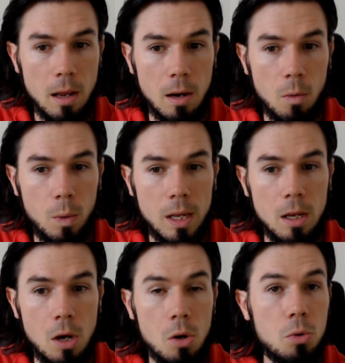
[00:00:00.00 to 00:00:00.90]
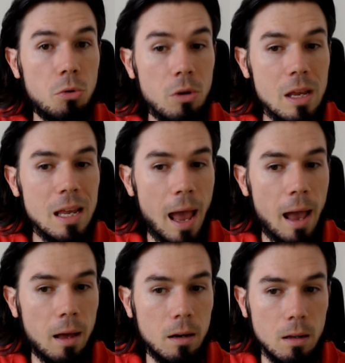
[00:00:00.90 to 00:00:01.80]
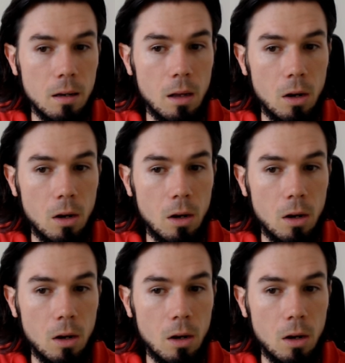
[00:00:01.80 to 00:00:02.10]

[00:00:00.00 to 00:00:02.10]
and we re-added